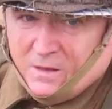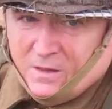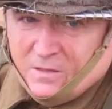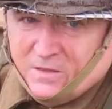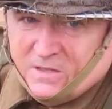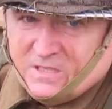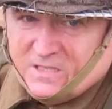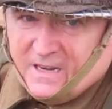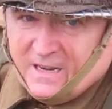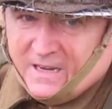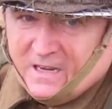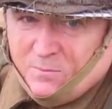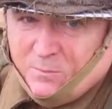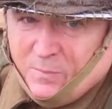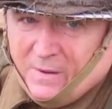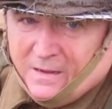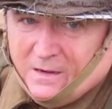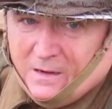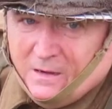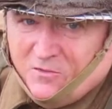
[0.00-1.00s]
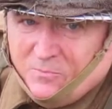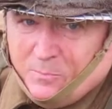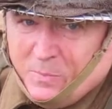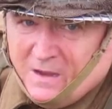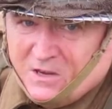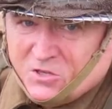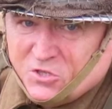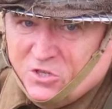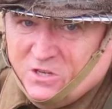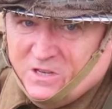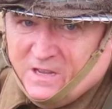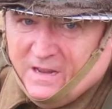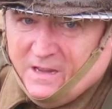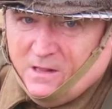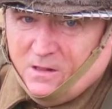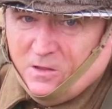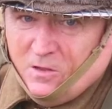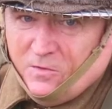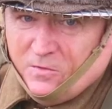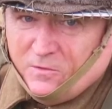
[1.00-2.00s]
the 2nd Battle of
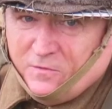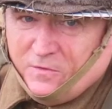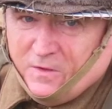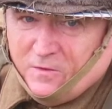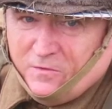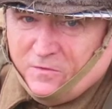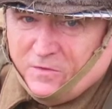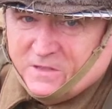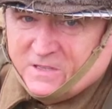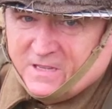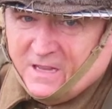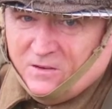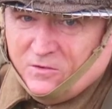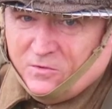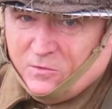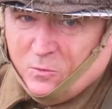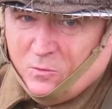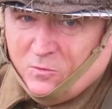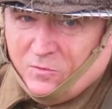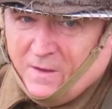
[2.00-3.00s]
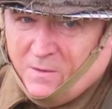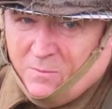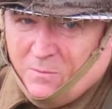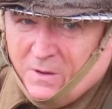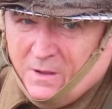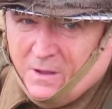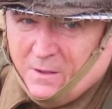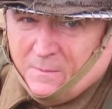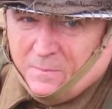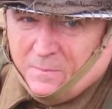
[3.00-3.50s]
Passchendaele on the 5th to 10th November,